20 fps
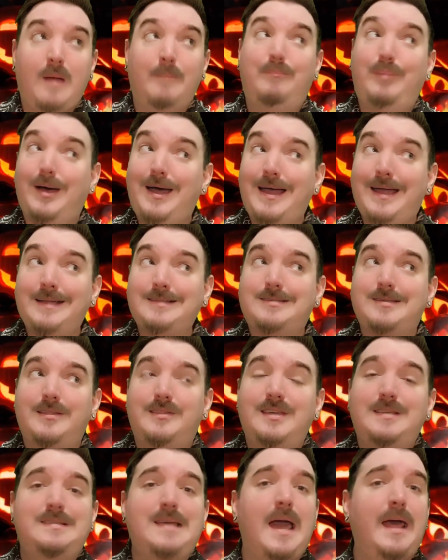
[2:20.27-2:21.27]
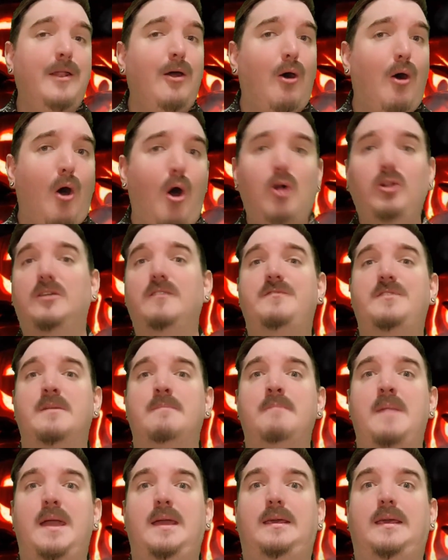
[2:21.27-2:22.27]
But this had all of the
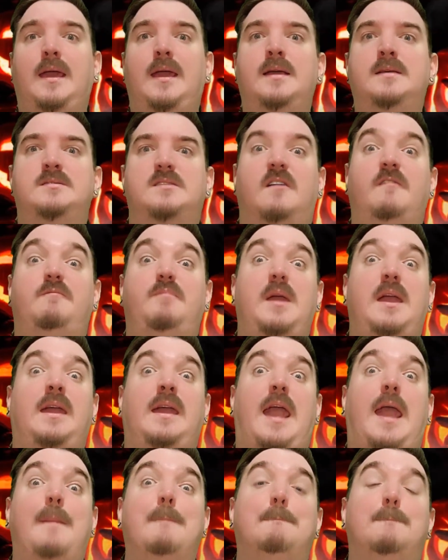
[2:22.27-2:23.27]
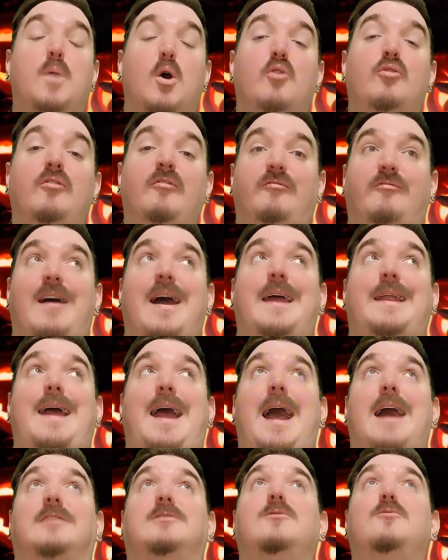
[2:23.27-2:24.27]
makings of being a bona fide
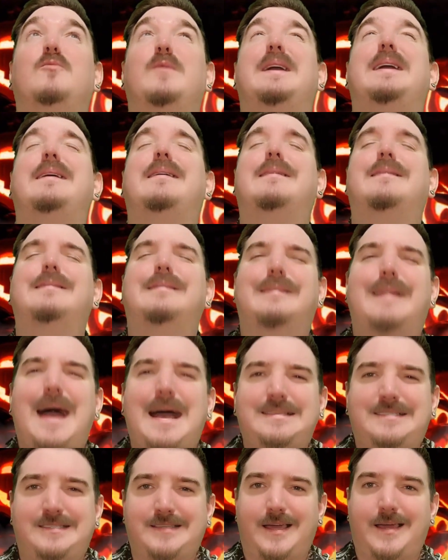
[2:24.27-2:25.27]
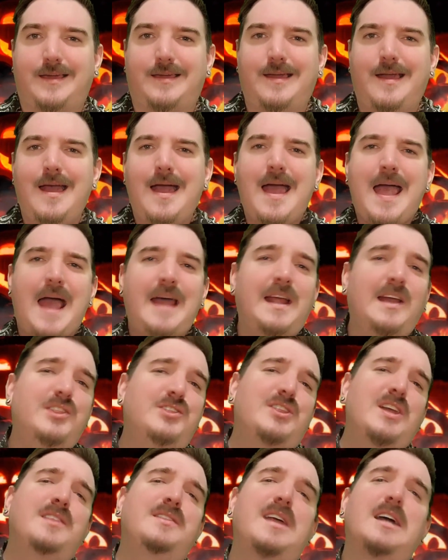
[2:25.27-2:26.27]
Halloween classic, and I
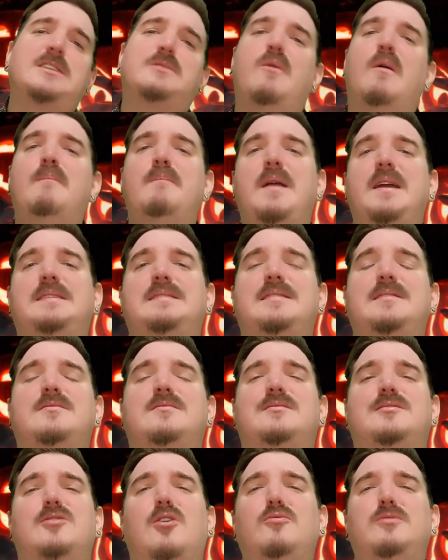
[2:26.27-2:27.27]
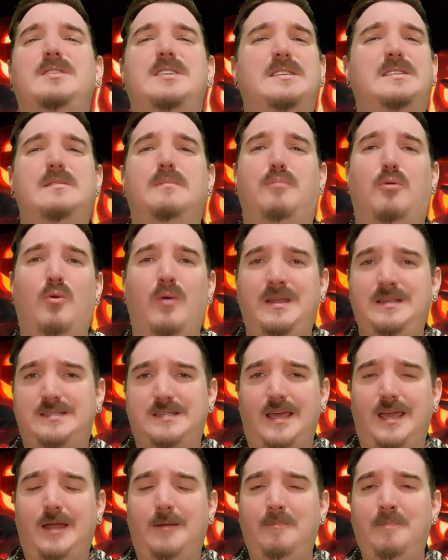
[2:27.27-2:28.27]
think that's what makes it so
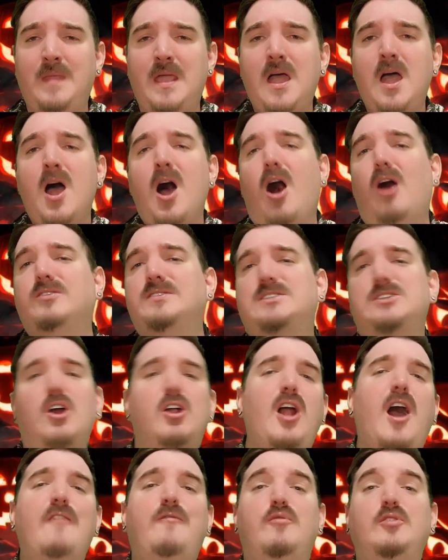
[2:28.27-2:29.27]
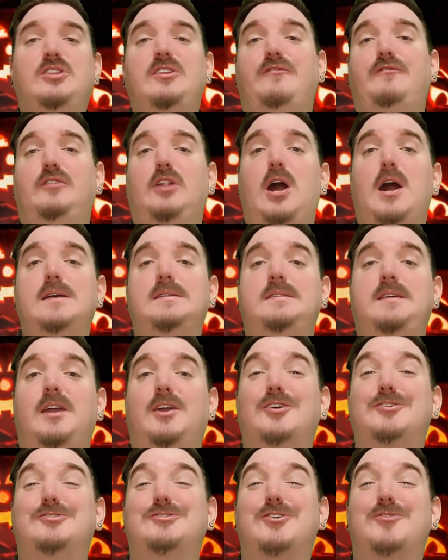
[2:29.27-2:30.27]
disappointing. I'll start off with the flaws
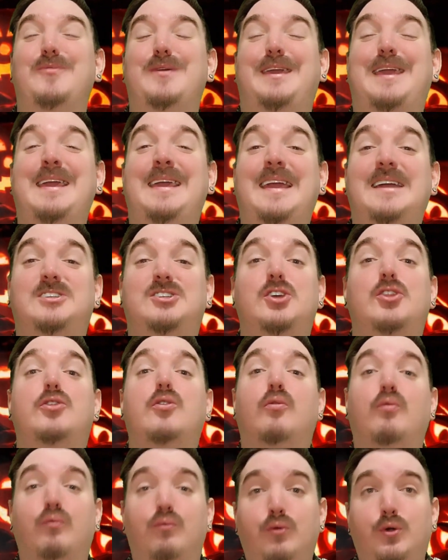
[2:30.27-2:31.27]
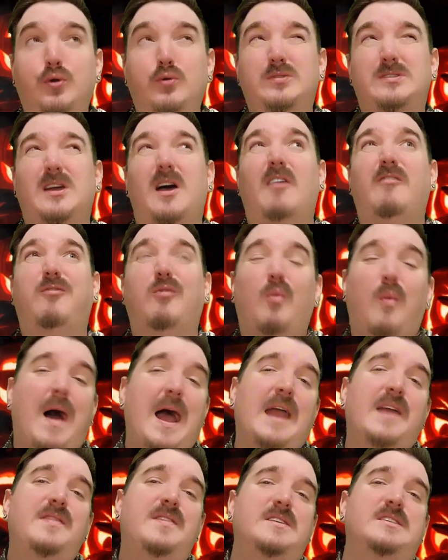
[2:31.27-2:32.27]
here so we can get to the root of
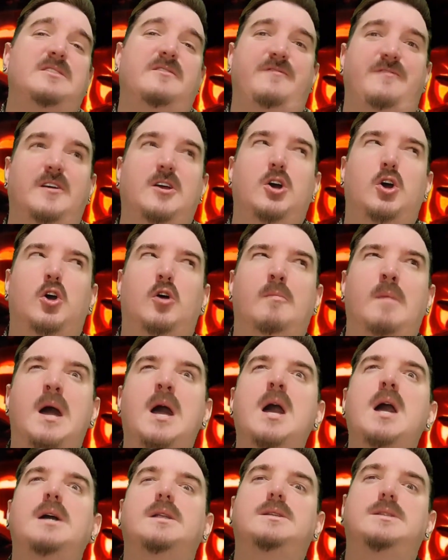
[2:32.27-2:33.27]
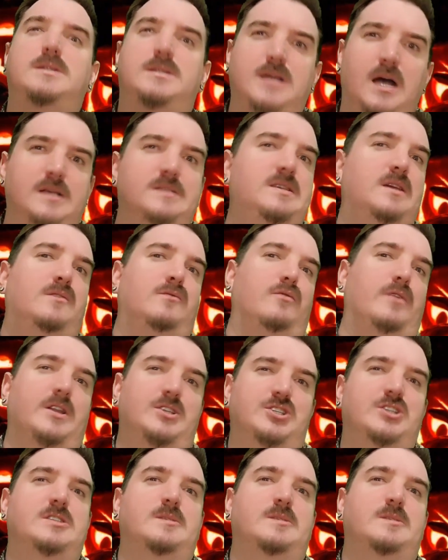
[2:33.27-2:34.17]
why this film doesn't reach its